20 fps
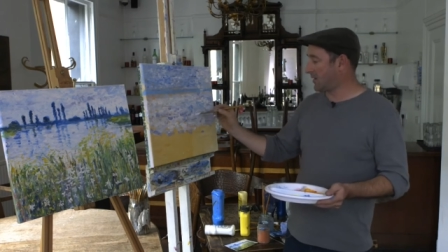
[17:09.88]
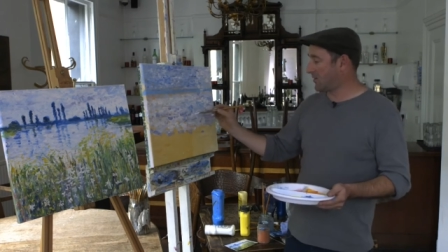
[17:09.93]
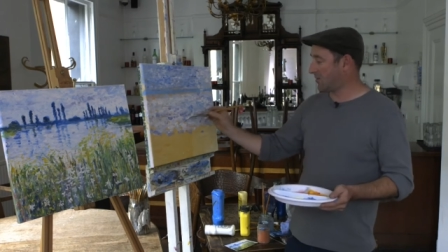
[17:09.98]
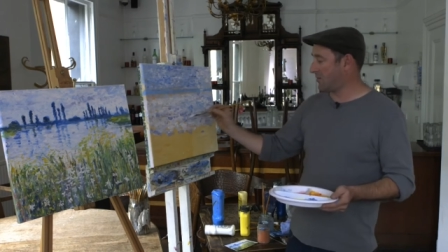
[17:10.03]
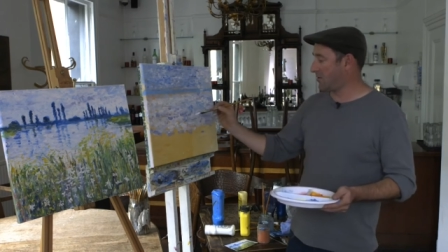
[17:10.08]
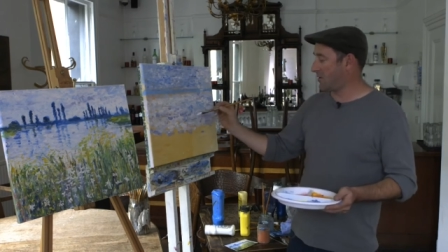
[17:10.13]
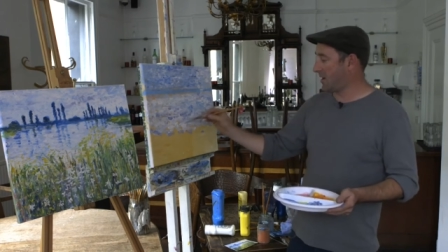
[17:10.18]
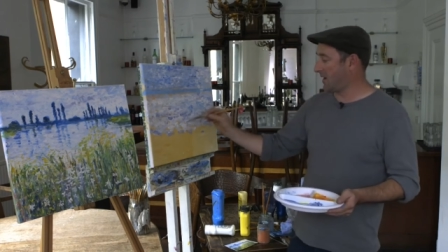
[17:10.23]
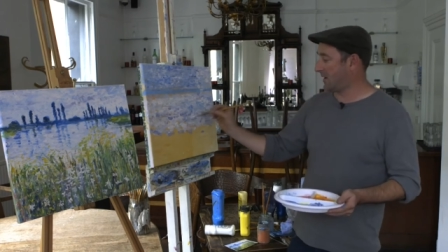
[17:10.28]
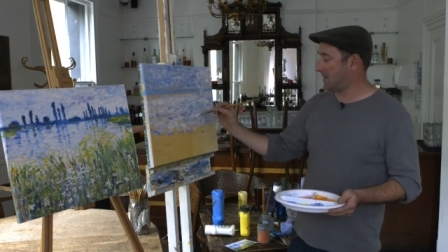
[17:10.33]

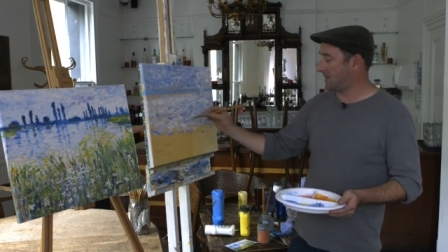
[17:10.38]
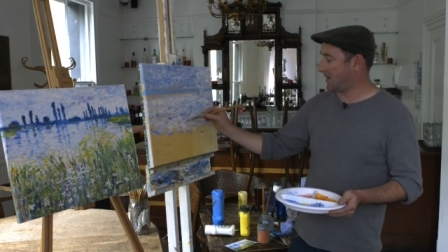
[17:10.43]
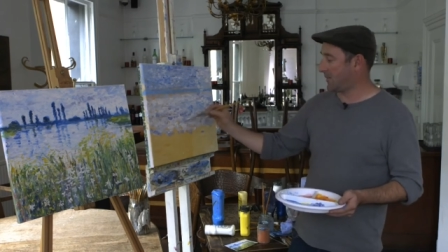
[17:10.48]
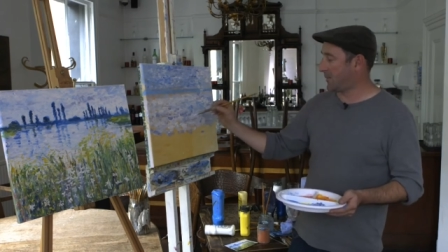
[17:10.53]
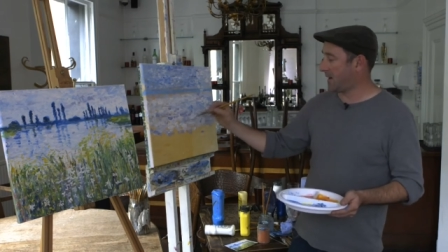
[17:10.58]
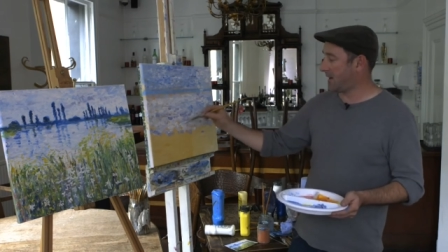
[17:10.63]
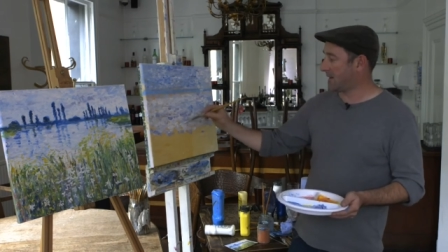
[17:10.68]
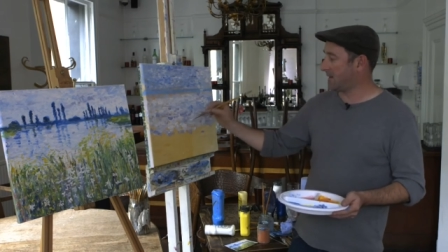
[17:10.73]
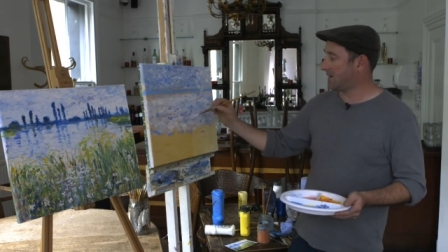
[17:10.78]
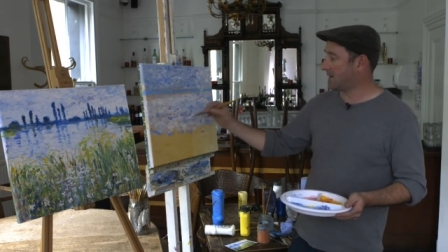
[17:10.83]
greater
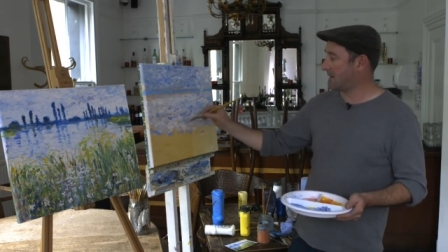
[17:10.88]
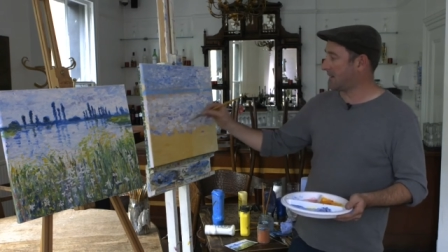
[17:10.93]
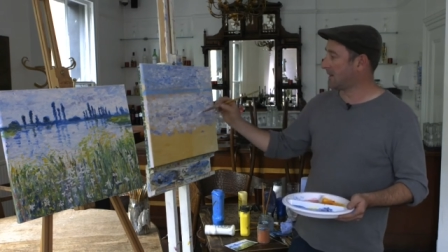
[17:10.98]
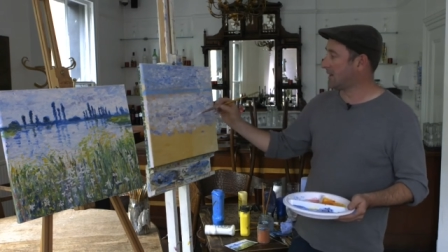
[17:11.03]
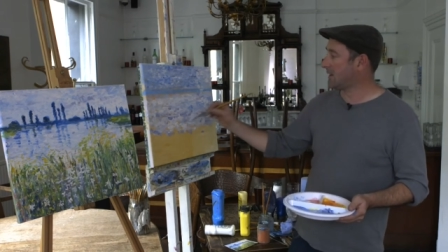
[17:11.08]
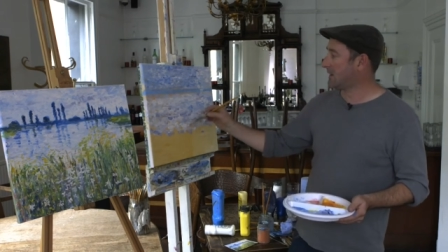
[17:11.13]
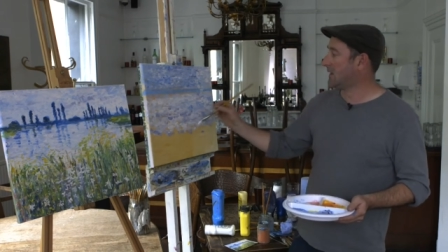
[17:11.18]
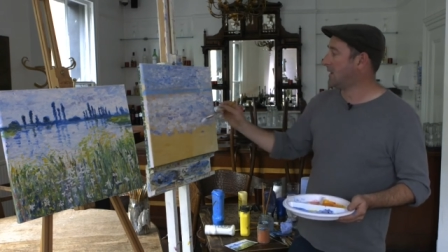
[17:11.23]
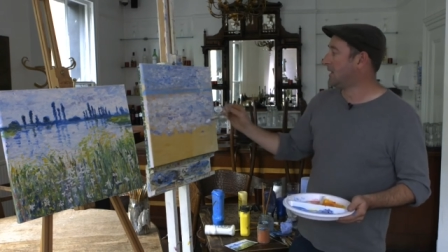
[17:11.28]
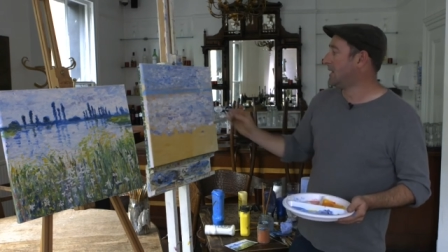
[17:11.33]
painting.
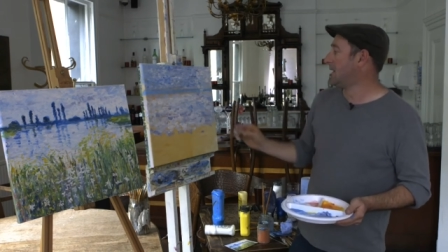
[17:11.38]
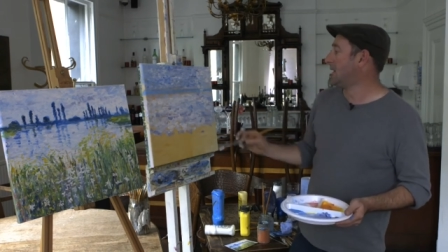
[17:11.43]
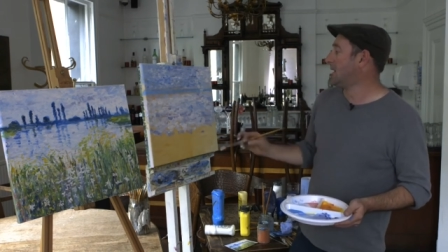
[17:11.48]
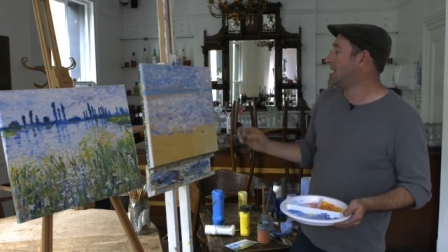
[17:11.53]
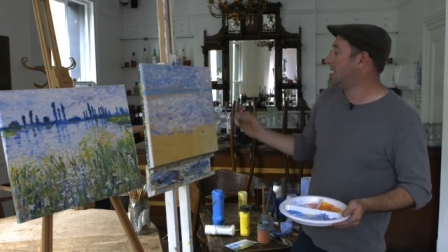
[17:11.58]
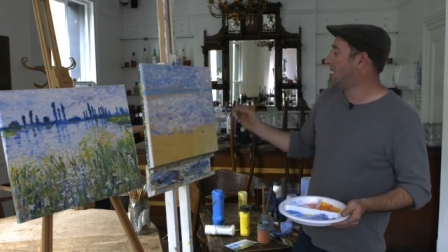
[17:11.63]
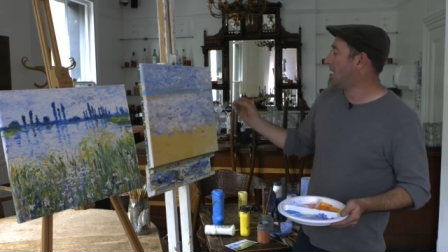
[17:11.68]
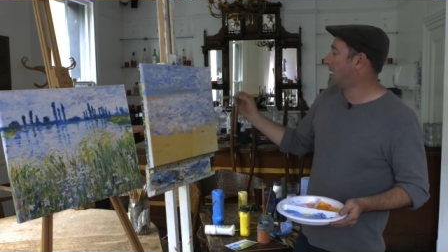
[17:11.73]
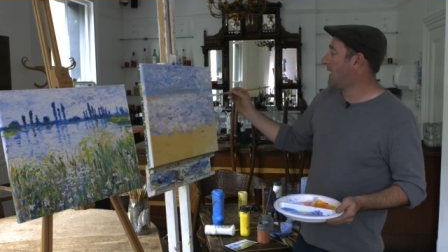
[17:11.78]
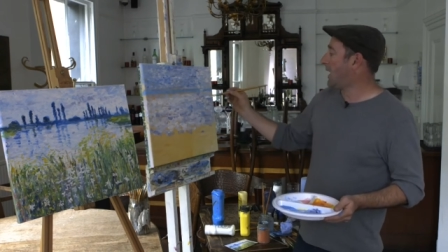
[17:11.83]

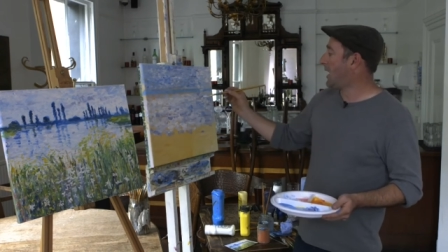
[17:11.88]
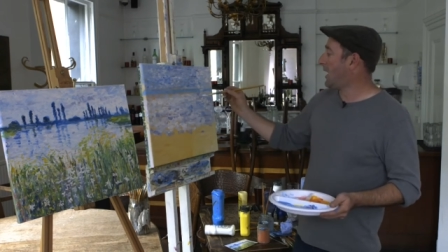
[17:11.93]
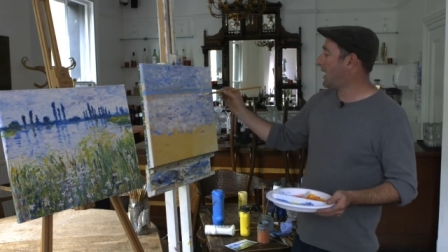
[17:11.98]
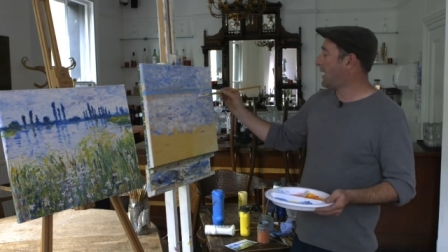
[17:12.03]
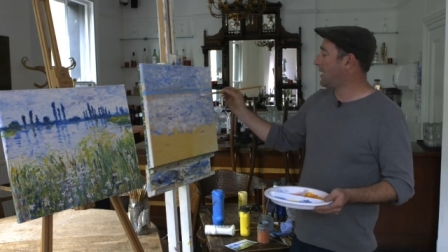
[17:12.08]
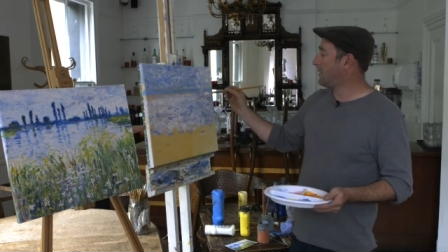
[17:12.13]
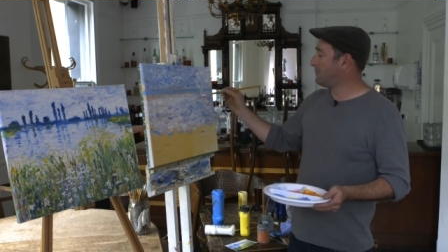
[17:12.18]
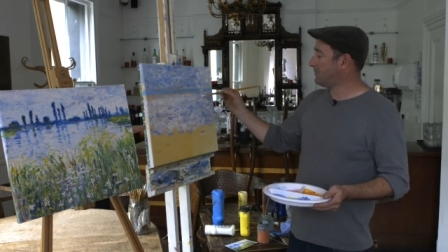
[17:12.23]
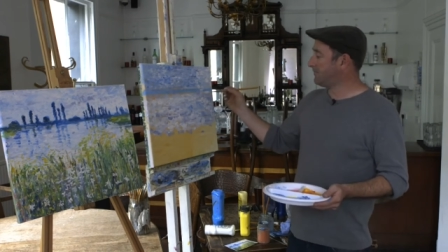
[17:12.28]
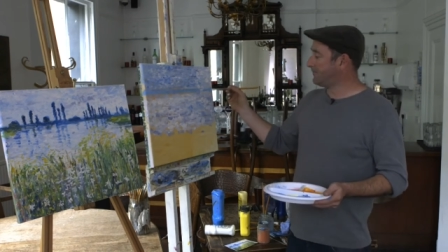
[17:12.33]

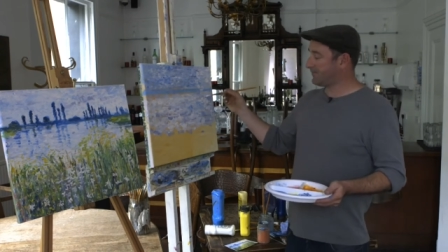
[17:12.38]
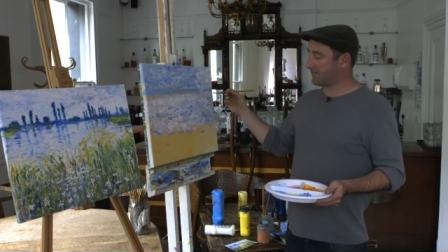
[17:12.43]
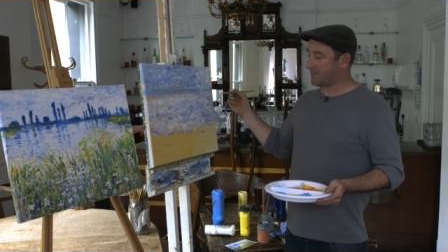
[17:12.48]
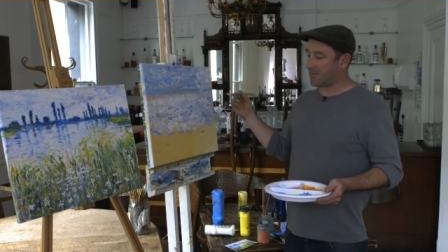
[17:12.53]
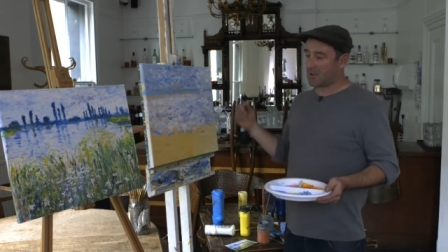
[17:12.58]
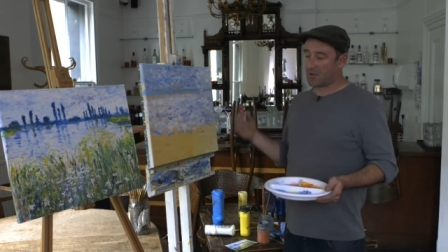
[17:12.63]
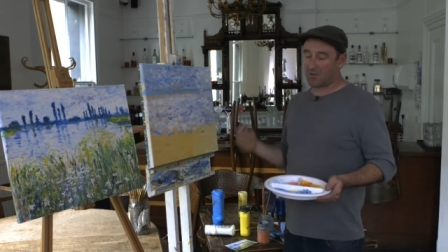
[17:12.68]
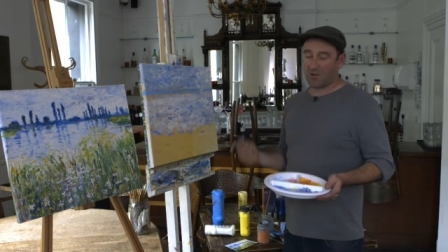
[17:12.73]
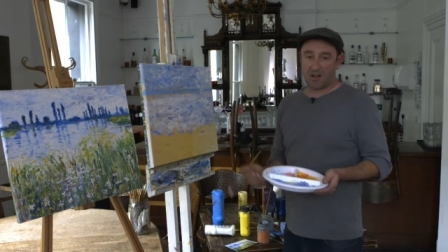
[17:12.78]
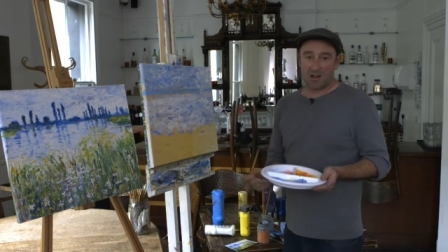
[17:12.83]
Um,
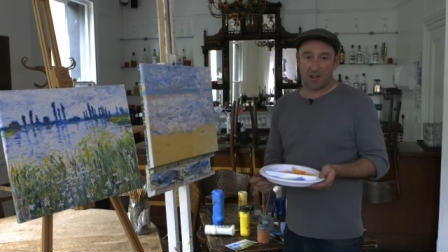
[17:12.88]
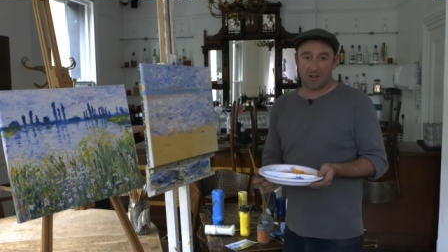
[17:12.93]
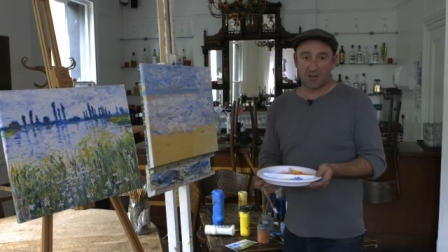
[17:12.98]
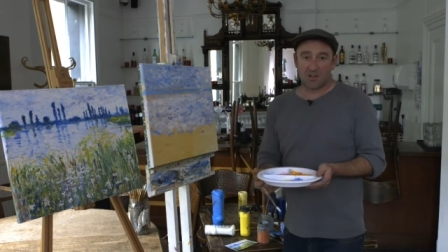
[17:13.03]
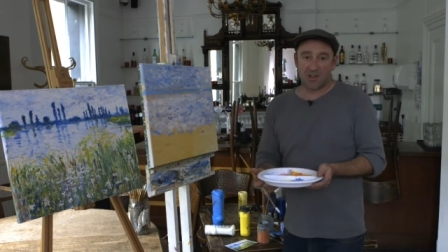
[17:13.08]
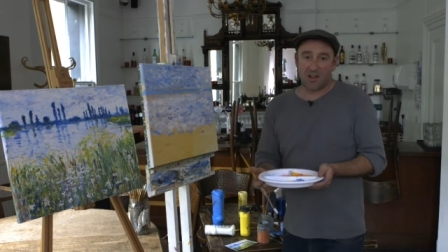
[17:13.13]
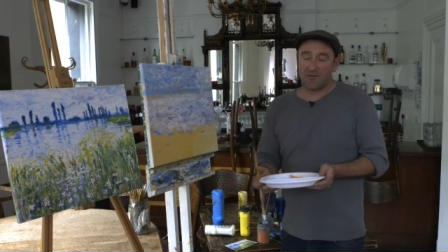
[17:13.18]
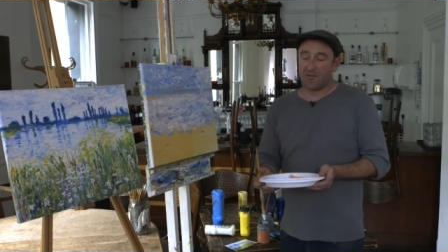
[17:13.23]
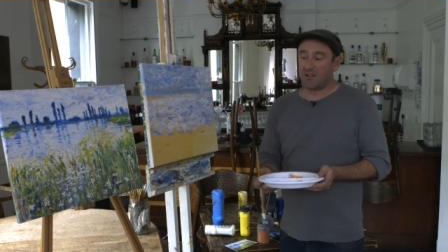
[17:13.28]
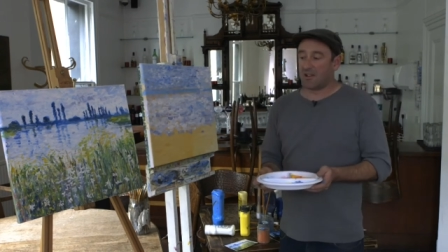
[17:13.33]

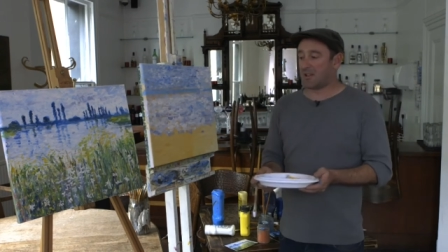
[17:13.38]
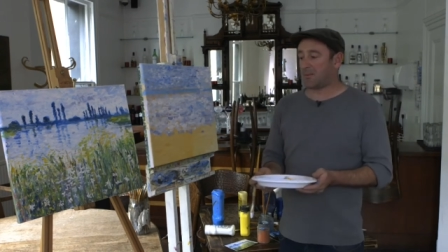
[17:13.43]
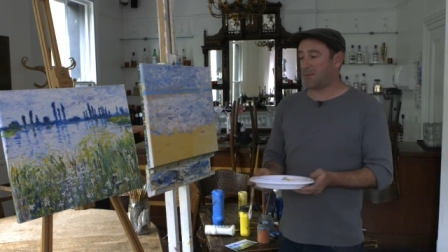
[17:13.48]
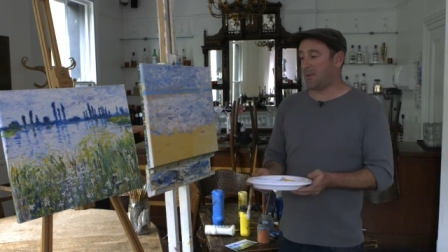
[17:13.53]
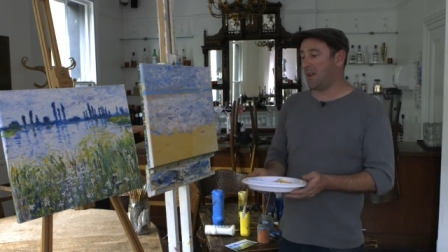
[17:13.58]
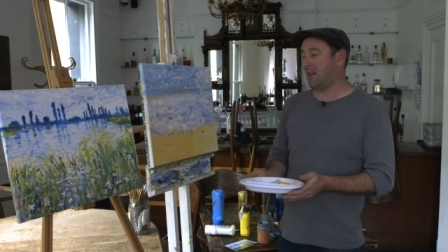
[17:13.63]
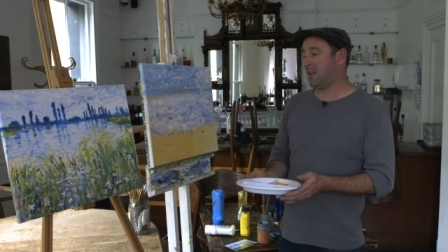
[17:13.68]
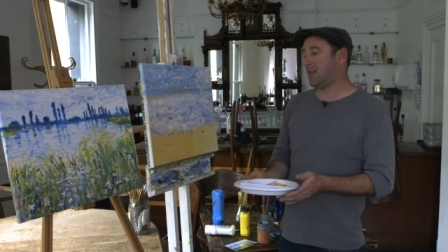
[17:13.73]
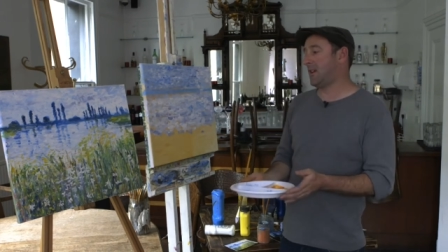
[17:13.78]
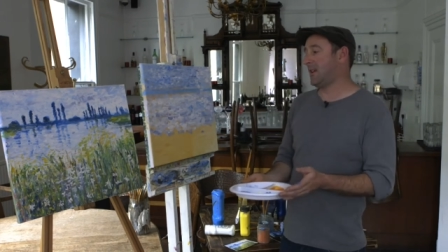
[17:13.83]
generally
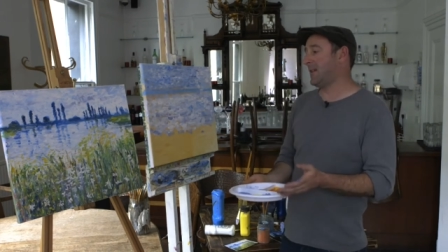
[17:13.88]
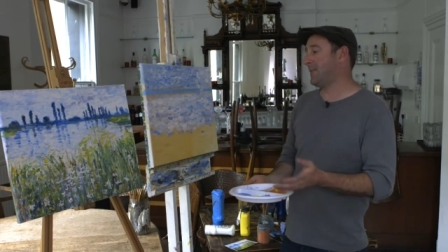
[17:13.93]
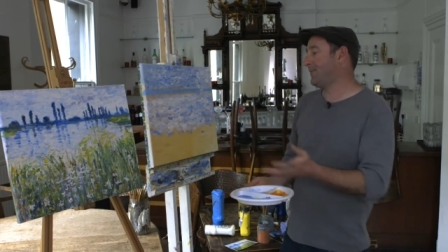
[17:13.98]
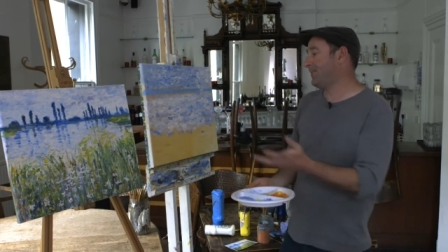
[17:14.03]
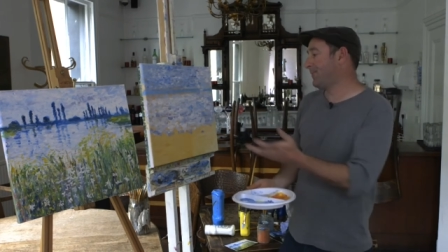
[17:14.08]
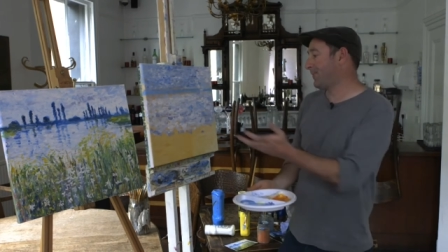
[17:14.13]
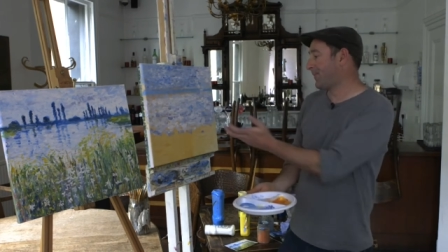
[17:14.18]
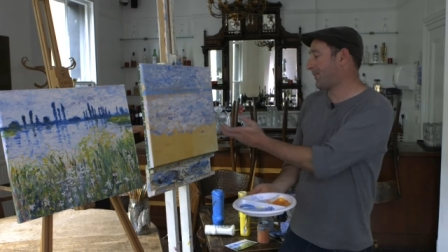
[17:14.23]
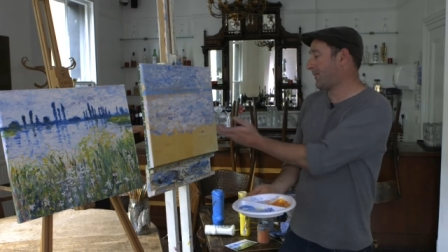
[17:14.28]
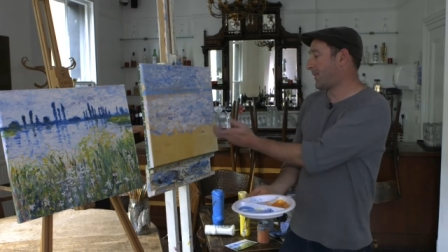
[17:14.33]
speaking,